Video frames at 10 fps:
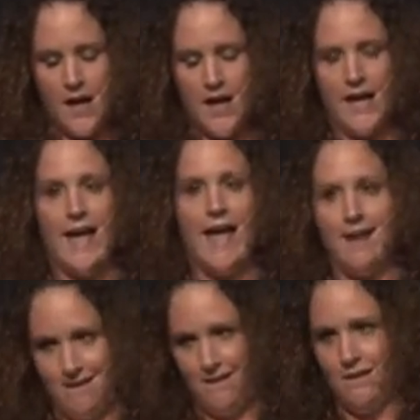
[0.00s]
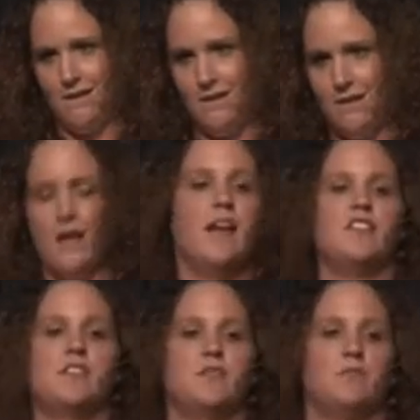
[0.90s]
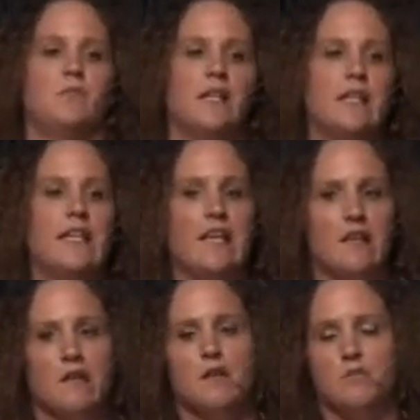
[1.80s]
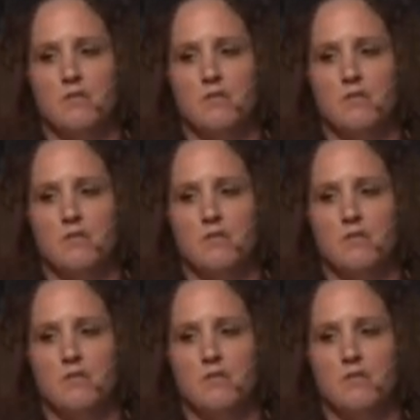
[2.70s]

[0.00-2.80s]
And again, I just really,